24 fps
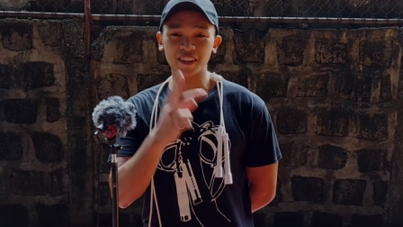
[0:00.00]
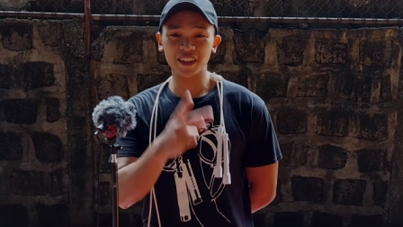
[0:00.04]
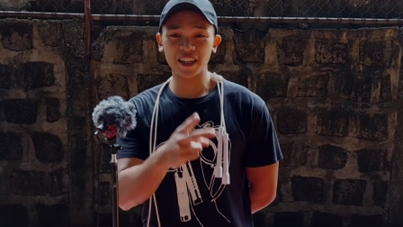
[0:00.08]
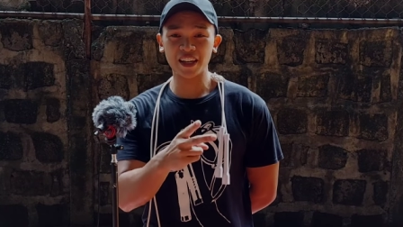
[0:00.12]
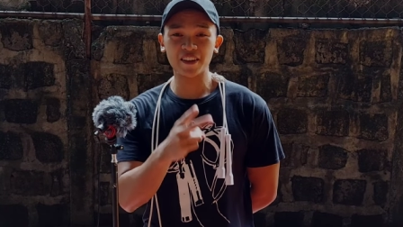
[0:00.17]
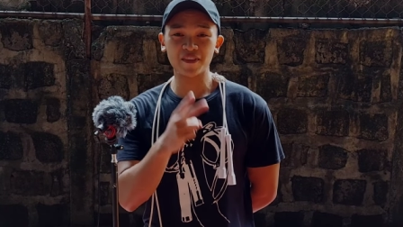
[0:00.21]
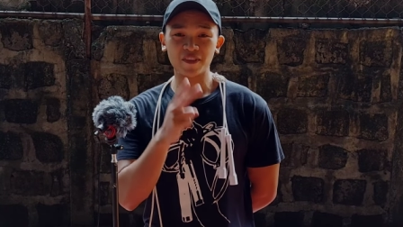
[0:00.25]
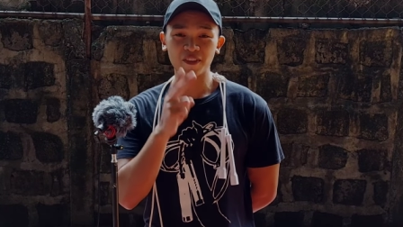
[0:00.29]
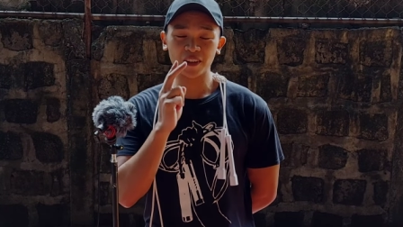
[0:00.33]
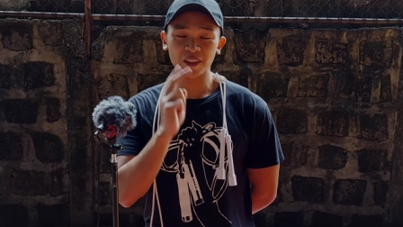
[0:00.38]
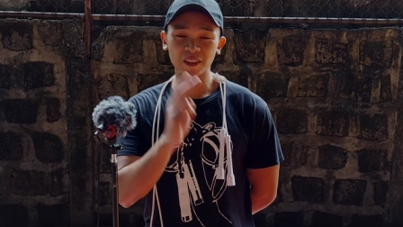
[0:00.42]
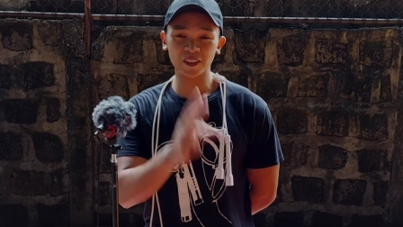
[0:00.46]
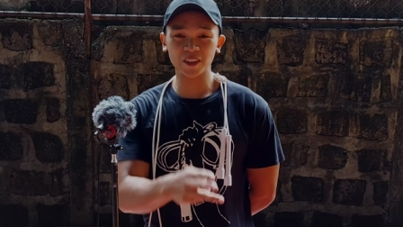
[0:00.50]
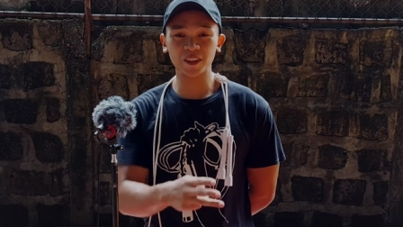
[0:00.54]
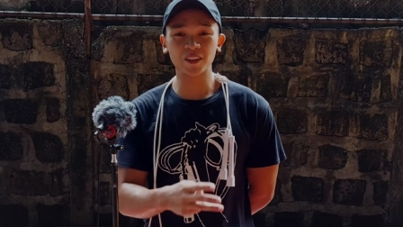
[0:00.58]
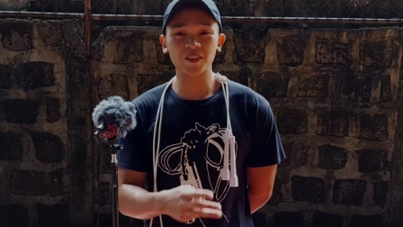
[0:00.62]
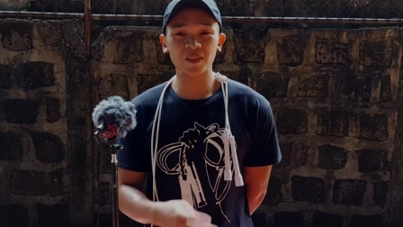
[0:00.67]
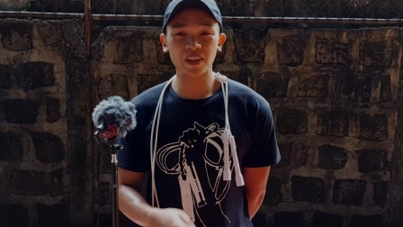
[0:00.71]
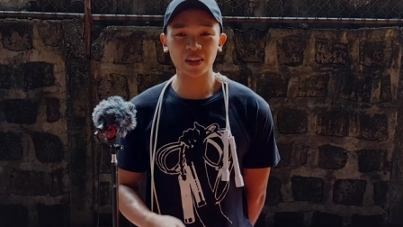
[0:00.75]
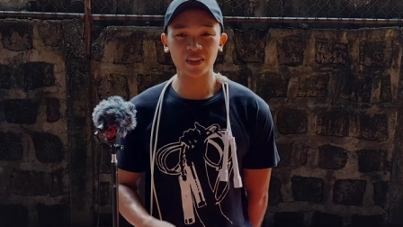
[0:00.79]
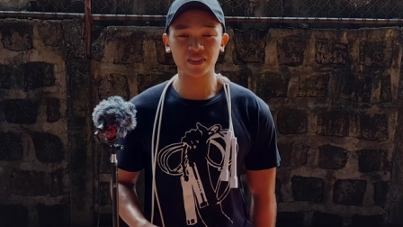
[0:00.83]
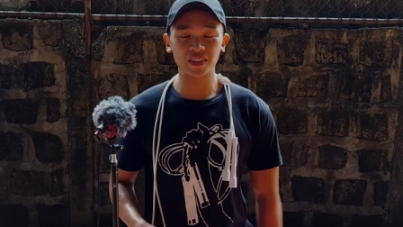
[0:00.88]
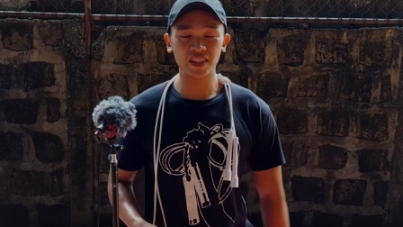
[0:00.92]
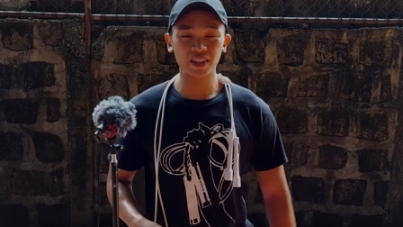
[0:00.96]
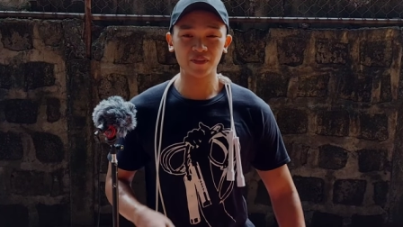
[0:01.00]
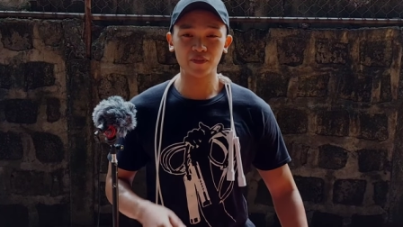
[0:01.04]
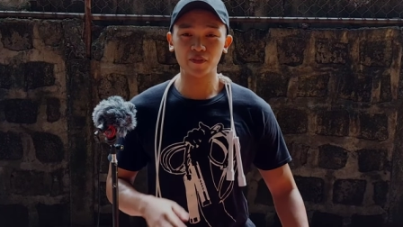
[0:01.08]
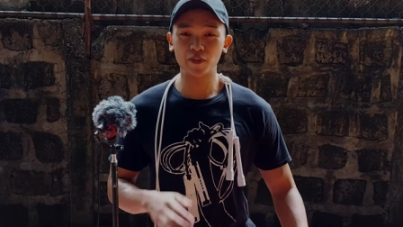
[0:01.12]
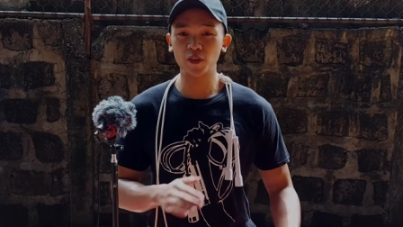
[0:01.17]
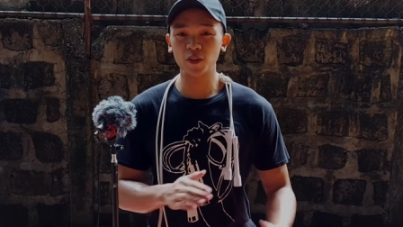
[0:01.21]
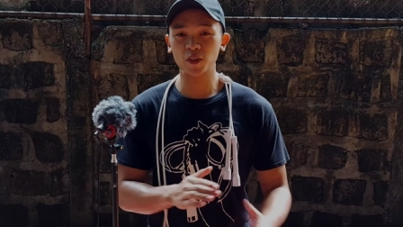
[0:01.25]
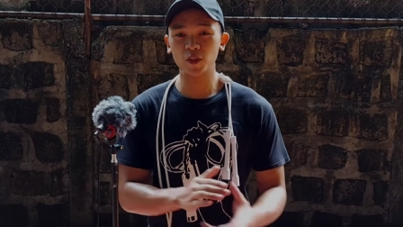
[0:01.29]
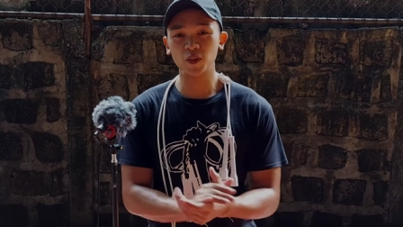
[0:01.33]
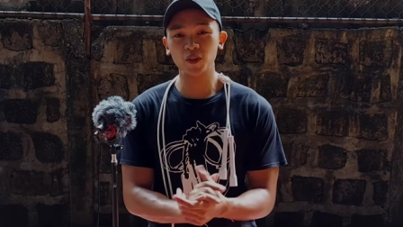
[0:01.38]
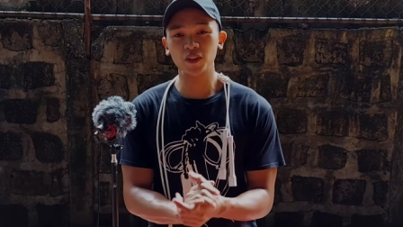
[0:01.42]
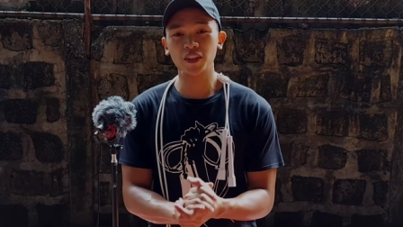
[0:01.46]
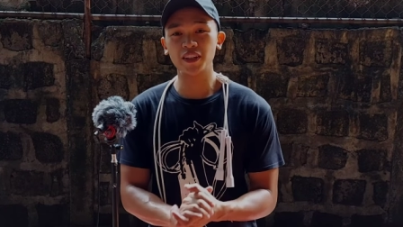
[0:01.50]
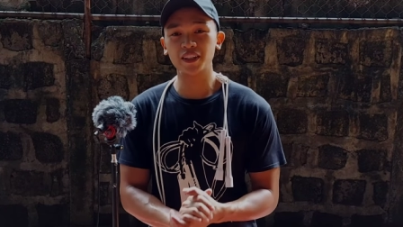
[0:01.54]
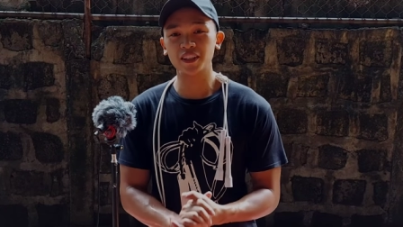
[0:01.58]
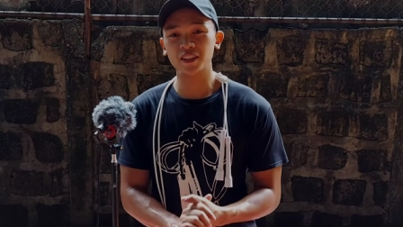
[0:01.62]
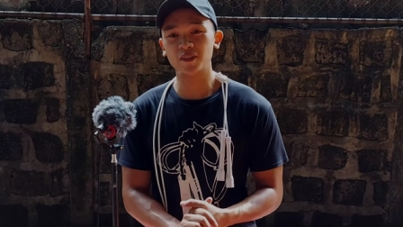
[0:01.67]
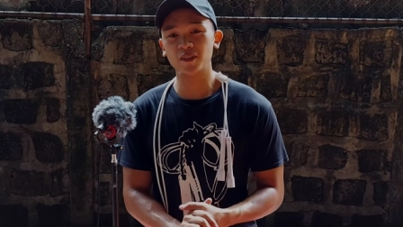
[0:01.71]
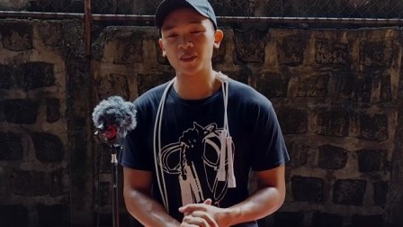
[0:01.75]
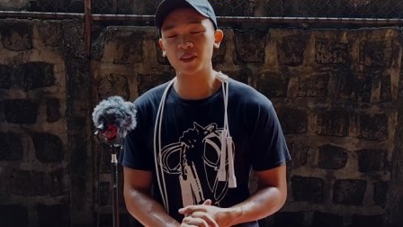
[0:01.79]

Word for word: life and good vibes and for today's